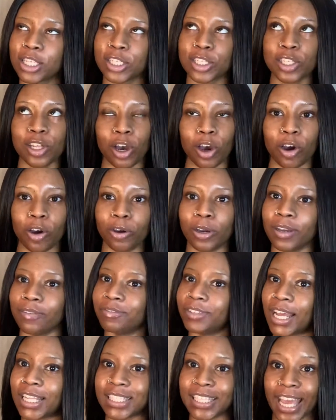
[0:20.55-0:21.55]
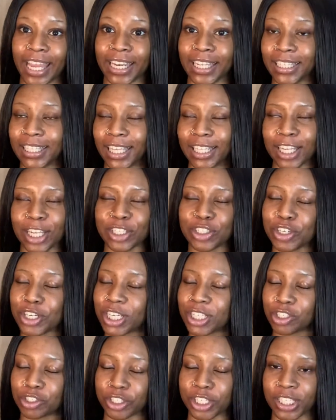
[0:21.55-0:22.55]
so if that's anything that you're
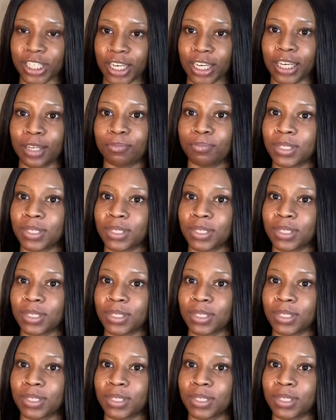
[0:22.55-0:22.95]
interested in